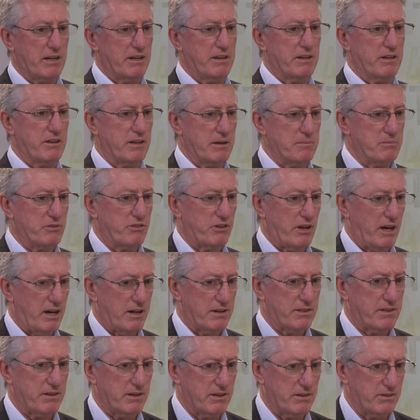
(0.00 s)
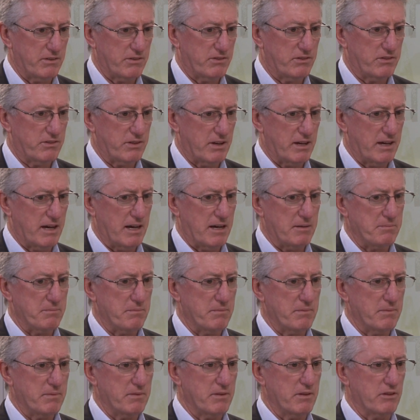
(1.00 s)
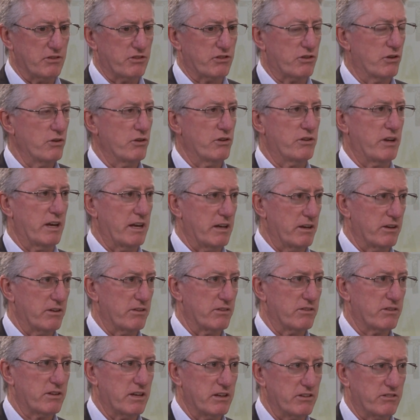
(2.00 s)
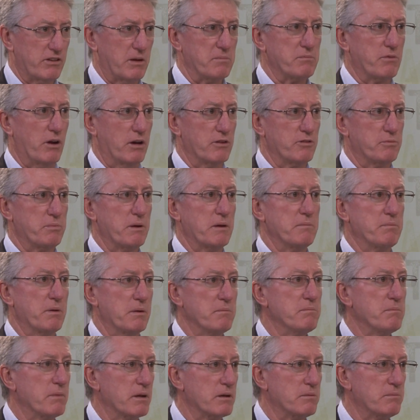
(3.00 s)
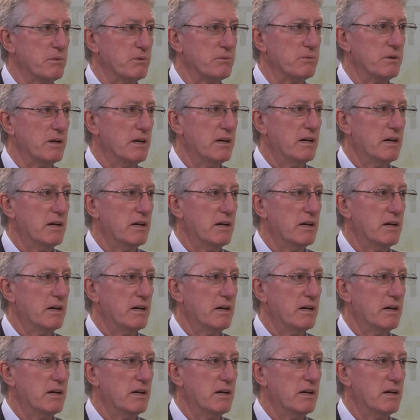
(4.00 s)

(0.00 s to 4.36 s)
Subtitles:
in the deep south, is the skirting can sometimes be a bit minimal.